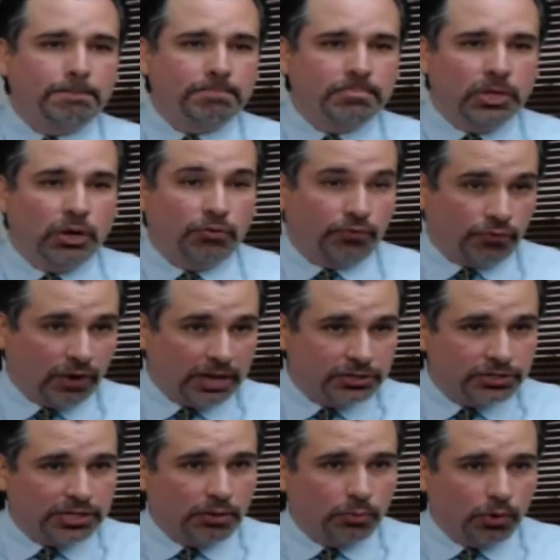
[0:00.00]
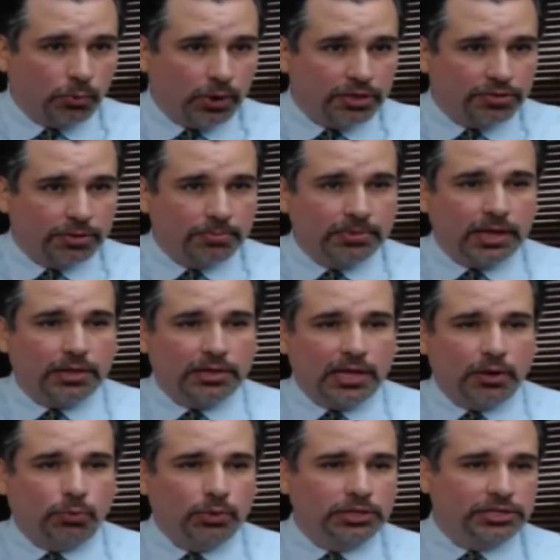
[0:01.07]
friends that were with them that
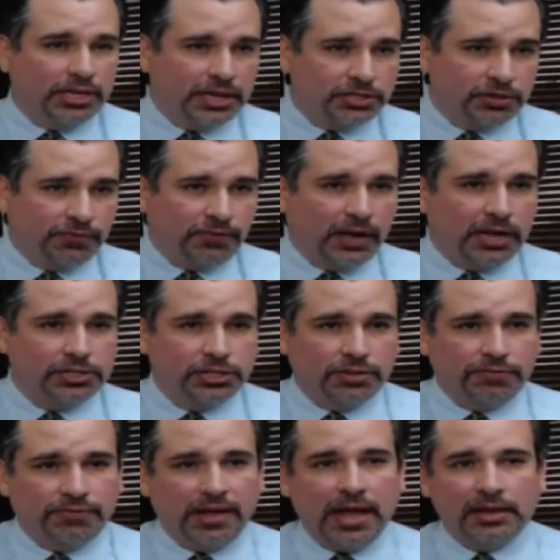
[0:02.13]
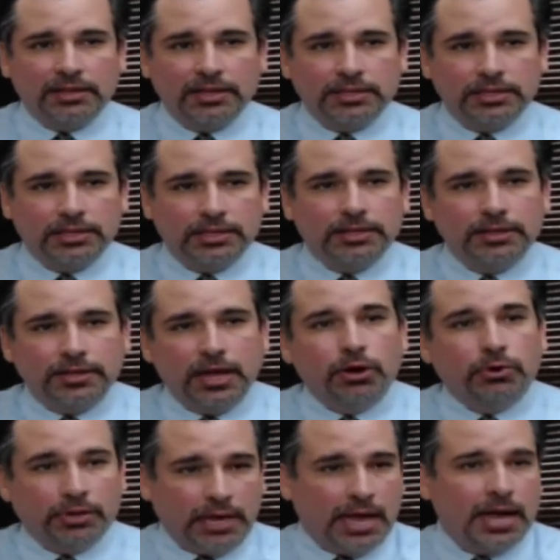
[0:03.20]
would testify to the fact that they
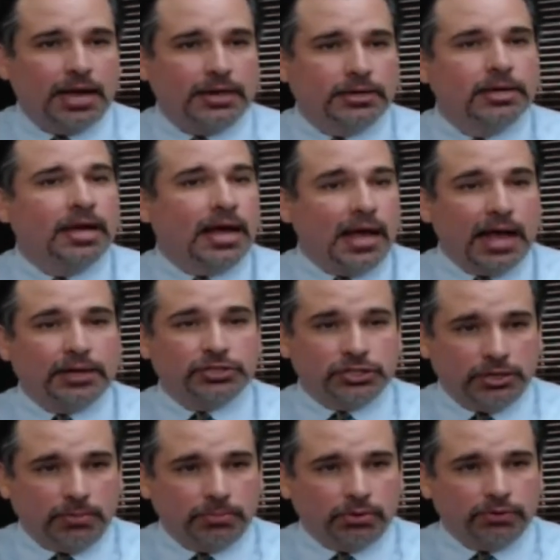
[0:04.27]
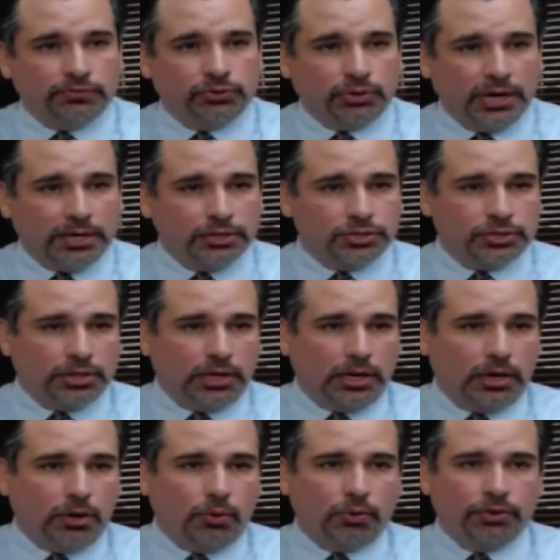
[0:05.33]
only had X number of drinks,
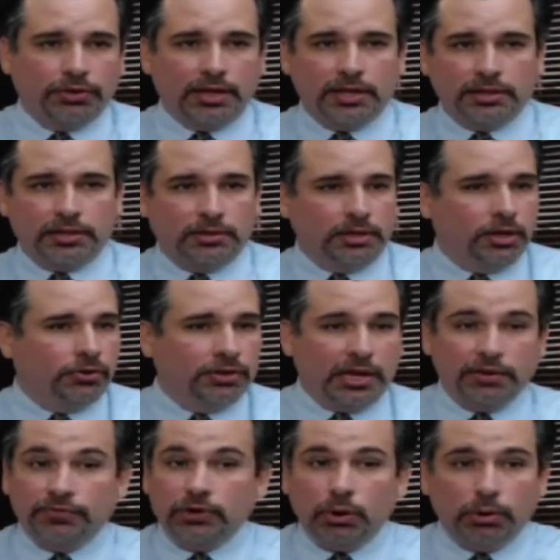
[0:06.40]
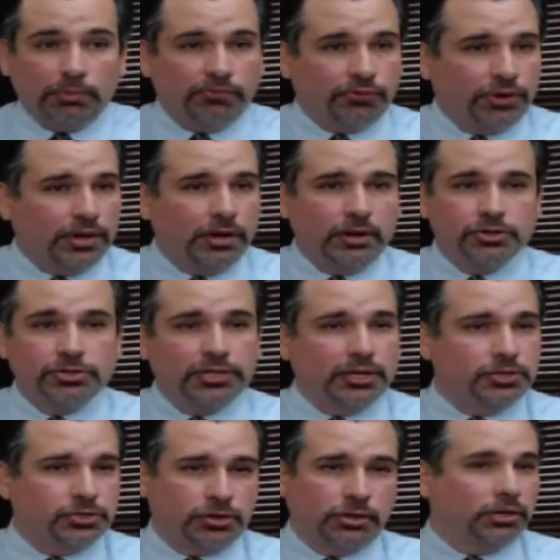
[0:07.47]
or that they've known them for years and they
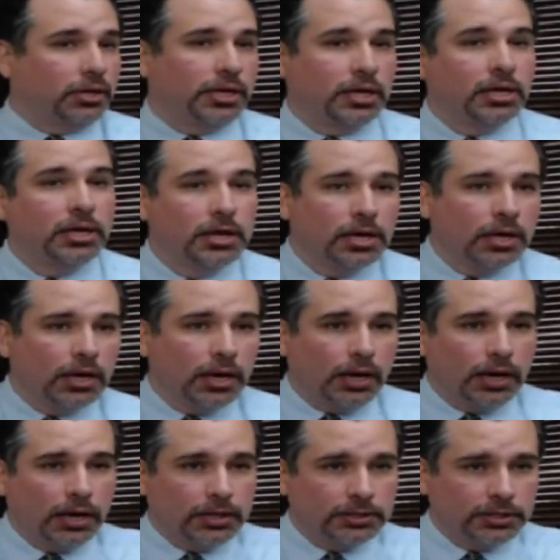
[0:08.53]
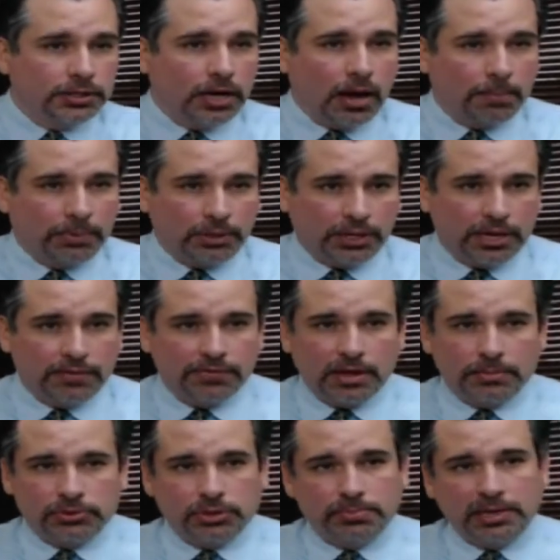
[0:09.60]
certainly did not believe them
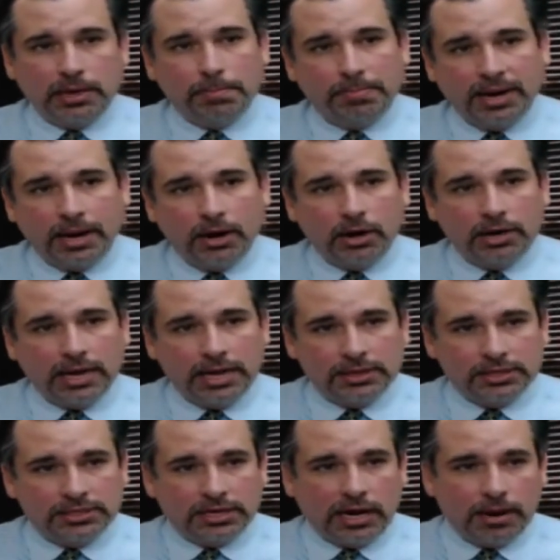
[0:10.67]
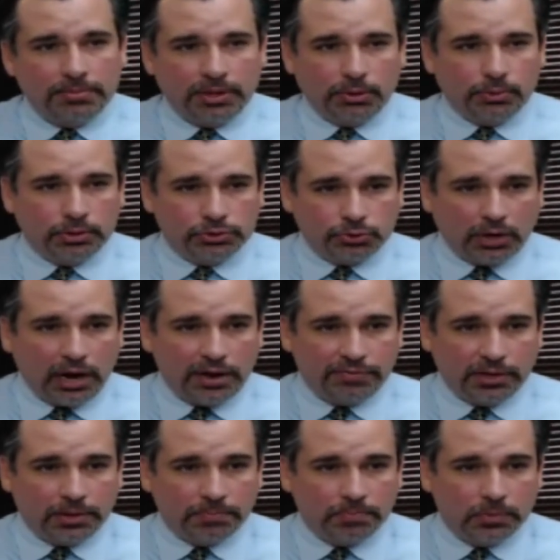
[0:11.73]
to be impaired at the time they were driving.
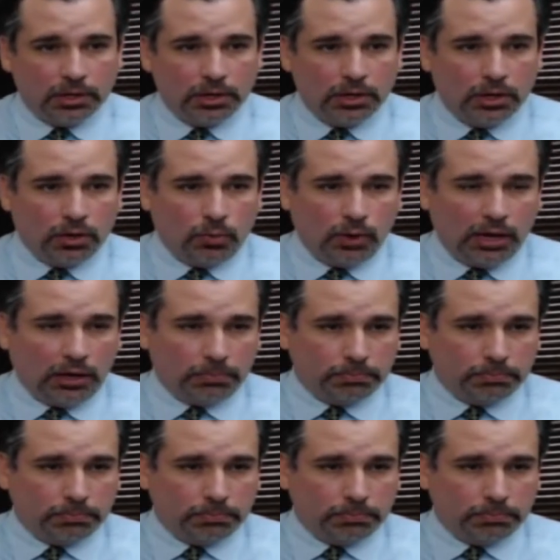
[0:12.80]
Well,